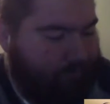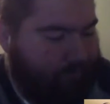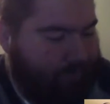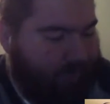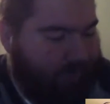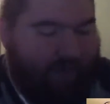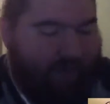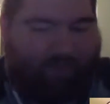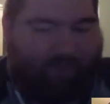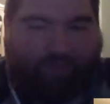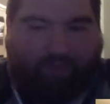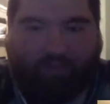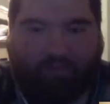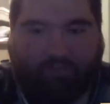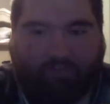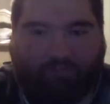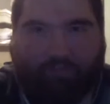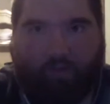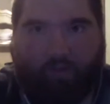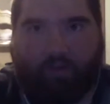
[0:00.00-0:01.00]
But I think
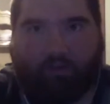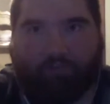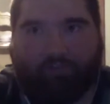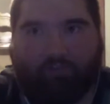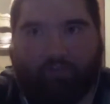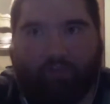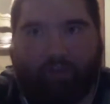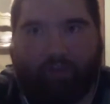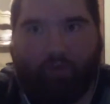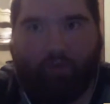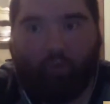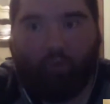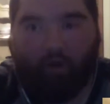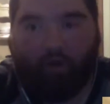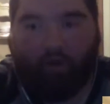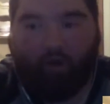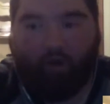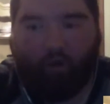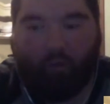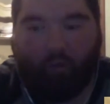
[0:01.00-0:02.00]
as far as looking at
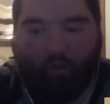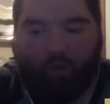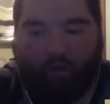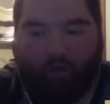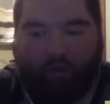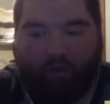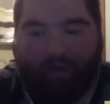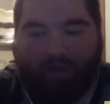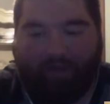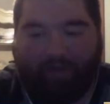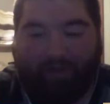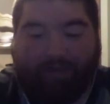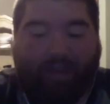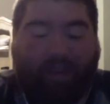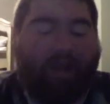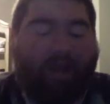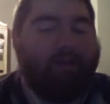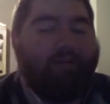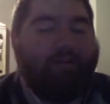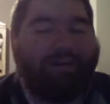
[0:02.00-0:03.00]
101, I
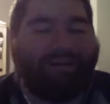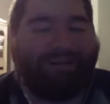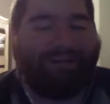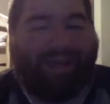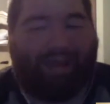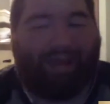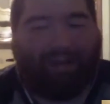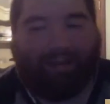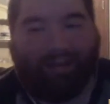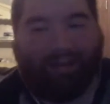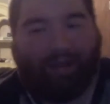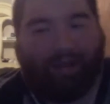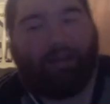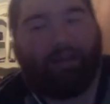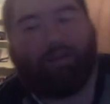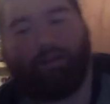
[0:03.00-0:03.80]
think Harry can get